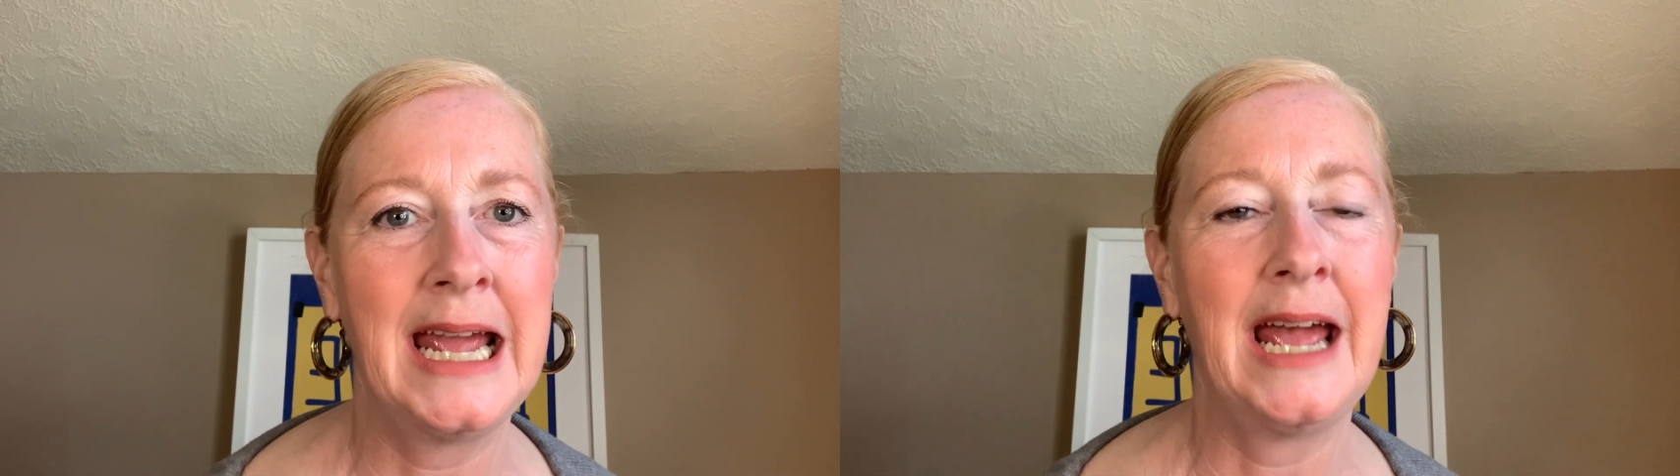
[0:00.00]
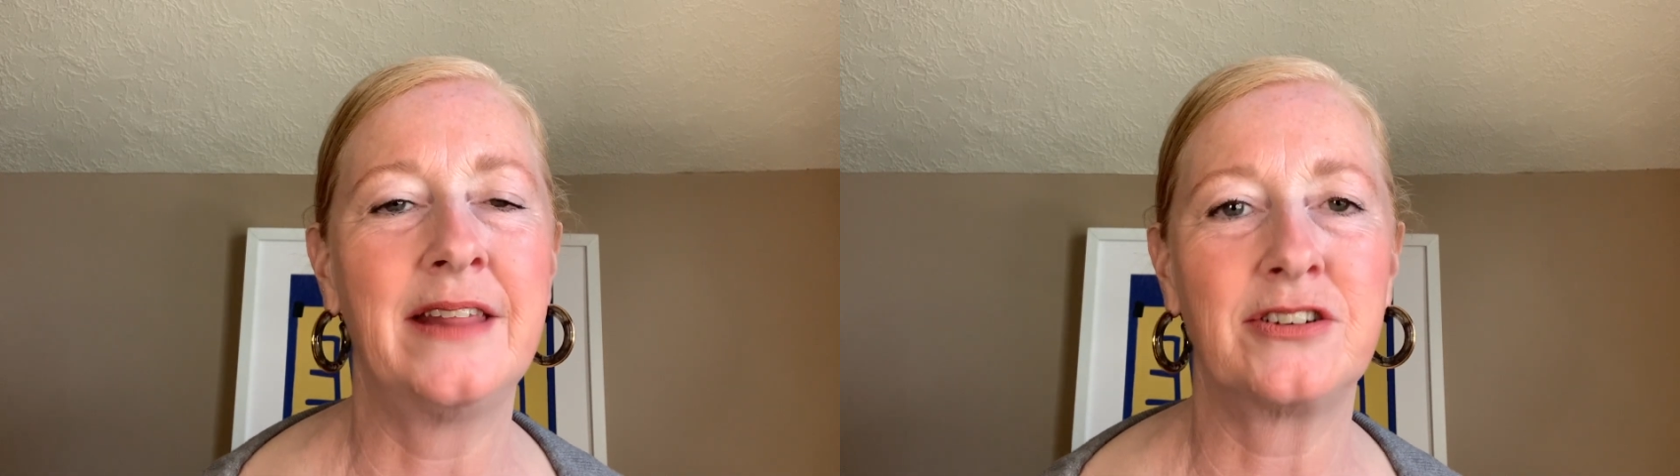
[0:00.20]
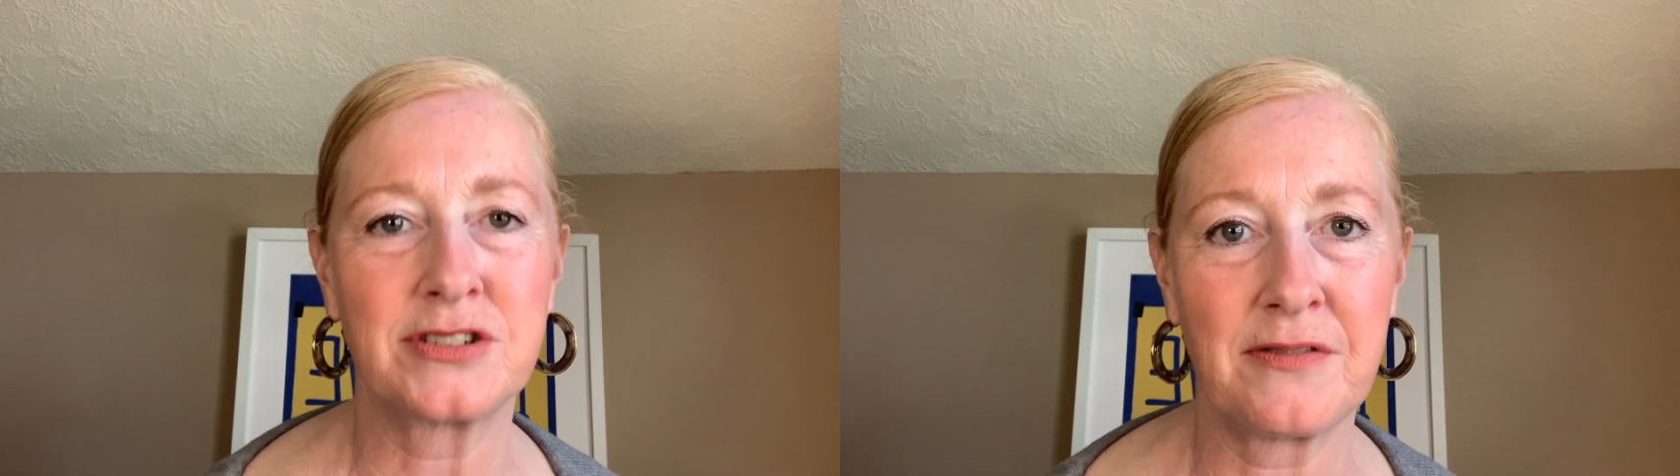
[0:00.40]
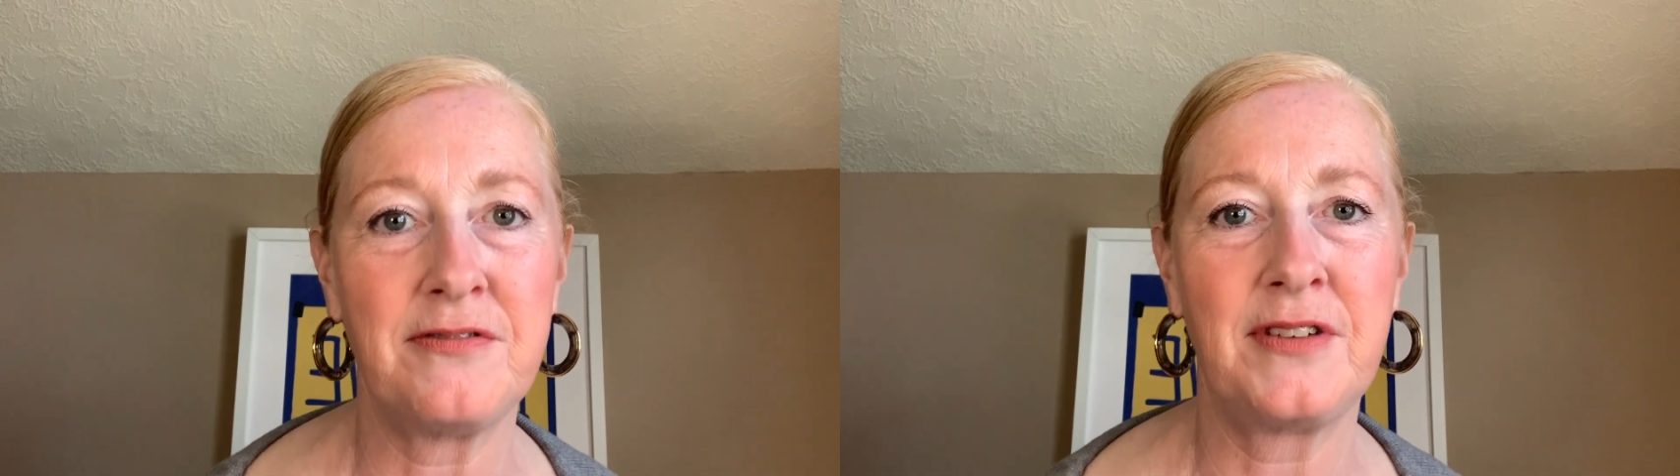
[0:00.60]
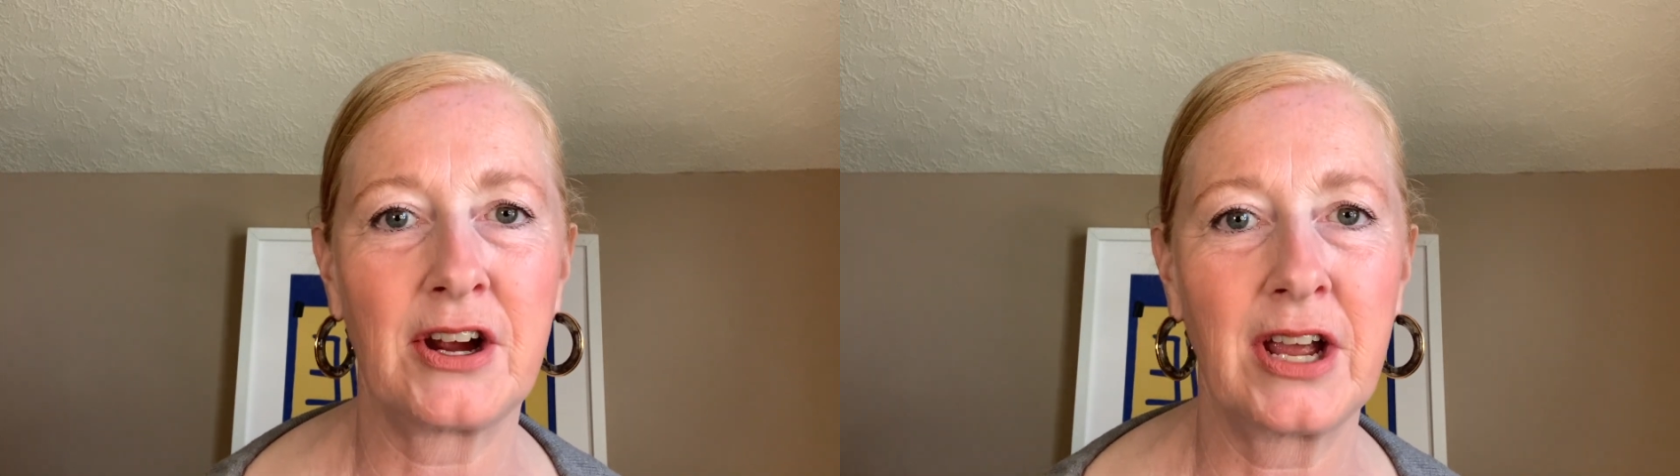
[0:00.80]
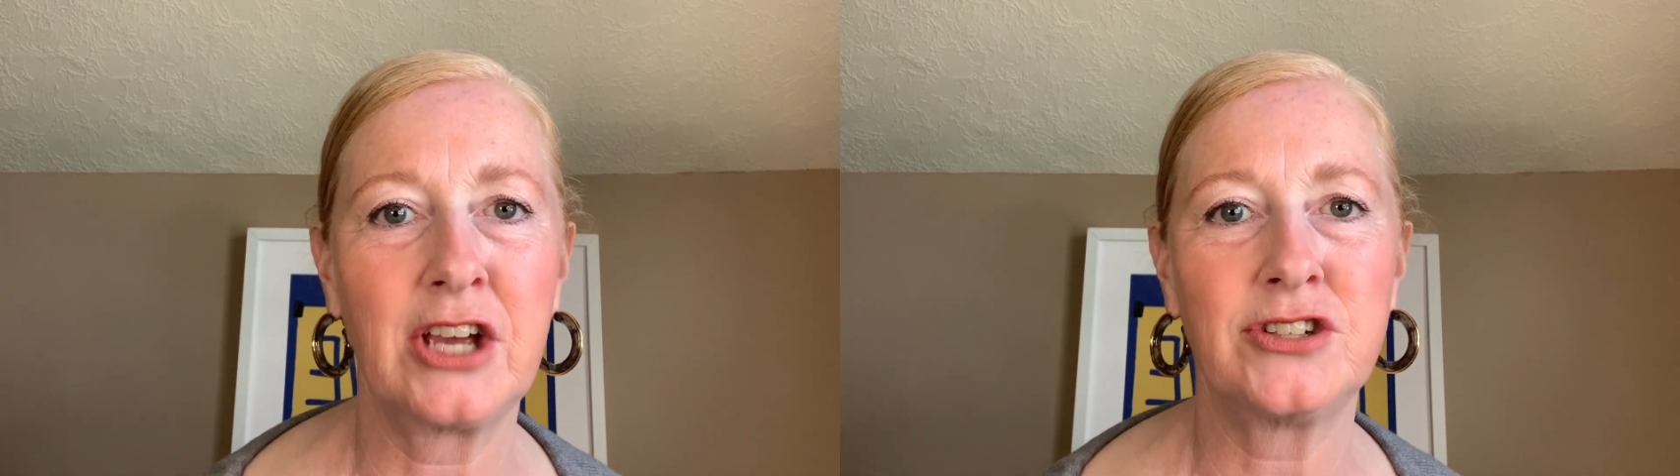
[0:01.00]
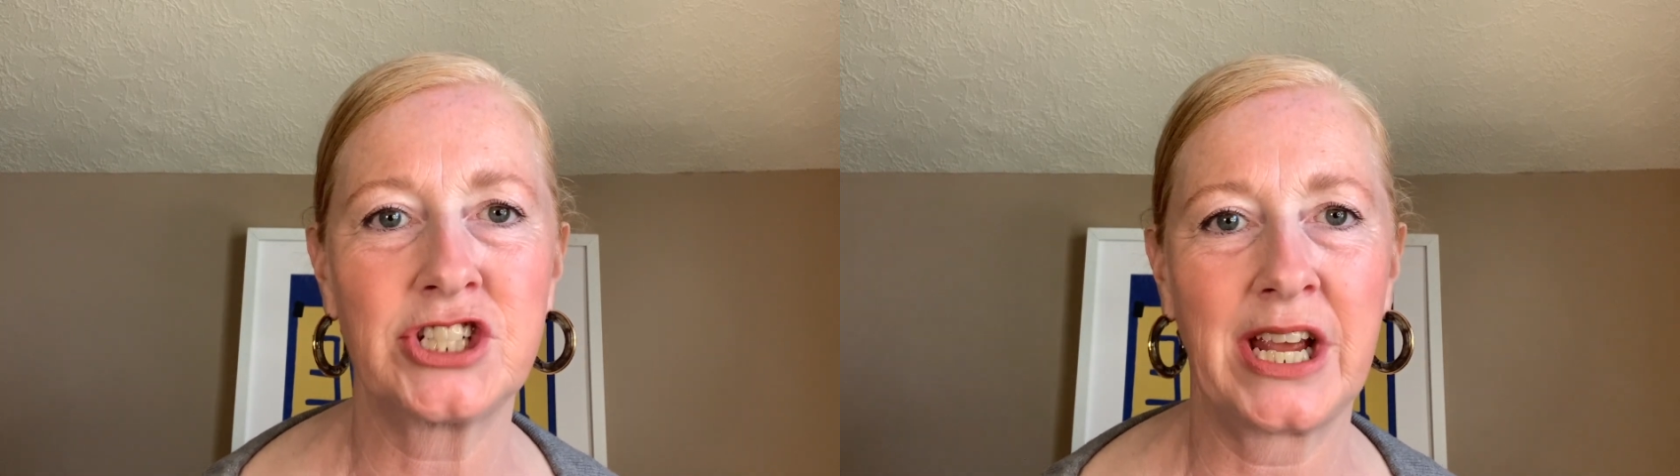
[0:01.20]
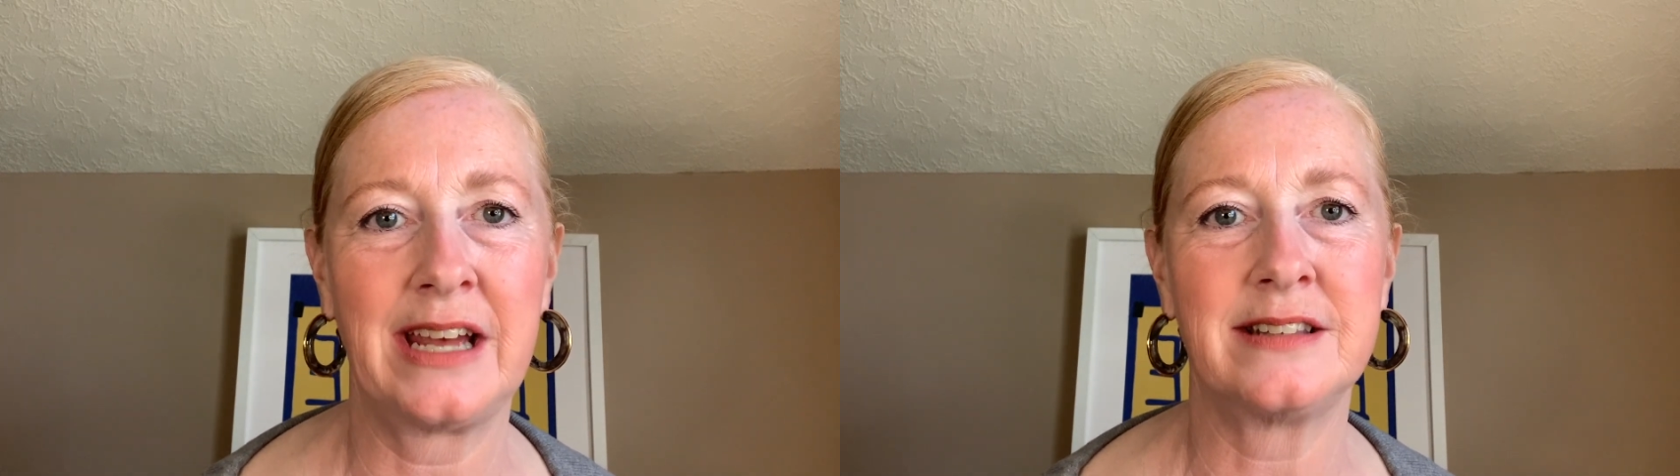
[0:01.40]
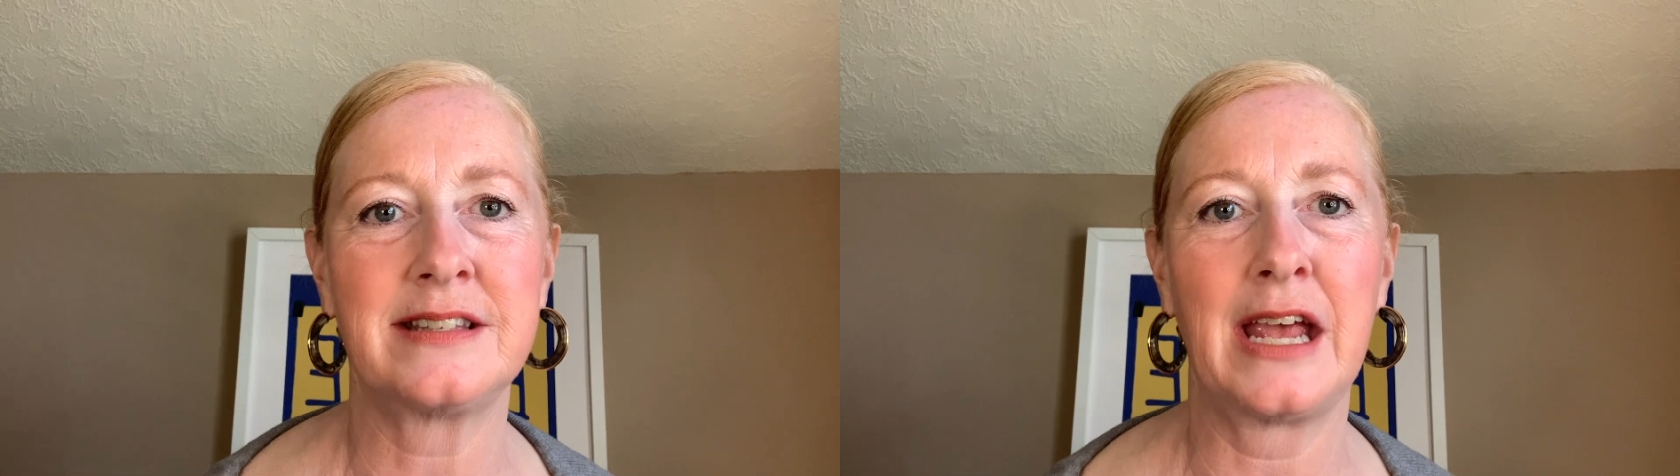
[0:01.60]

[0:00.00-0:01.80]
and there's a very good chance